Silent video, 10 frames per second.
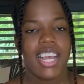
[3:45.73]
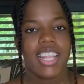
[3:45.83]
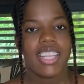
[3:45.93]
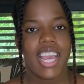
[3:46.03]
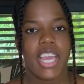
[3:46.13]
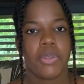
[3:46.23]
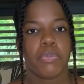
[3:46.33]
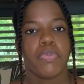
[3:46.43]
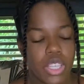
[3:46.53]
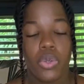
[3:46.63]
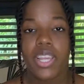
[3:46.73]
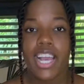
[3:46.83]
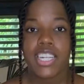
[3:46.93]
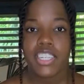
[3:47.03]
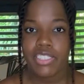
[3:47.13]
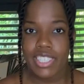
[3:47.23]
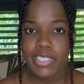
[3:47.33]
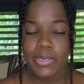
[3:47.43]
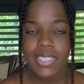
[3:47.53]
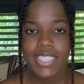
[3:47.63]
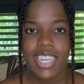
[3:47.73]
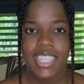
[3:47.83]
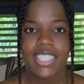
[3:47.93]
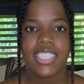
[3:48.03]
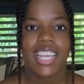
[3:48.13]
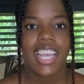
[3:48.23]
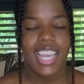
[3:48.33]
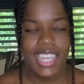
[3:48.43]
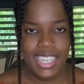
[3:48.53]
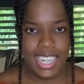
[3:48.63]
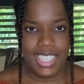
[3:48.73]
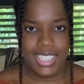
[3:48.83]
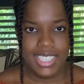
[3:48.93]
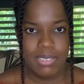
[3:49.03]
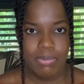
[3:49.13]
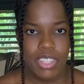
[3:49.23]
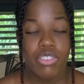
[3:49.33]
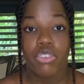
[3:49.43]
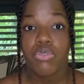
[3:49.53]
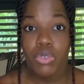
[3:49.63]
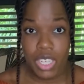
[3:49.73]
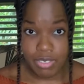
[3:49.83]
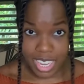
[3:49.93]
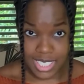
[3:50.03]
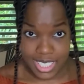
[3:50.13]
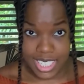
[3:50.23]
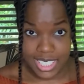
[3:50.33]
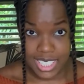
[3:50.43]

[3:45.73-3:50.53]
then you can decrease those days to 8 days if you're fully vaccinated.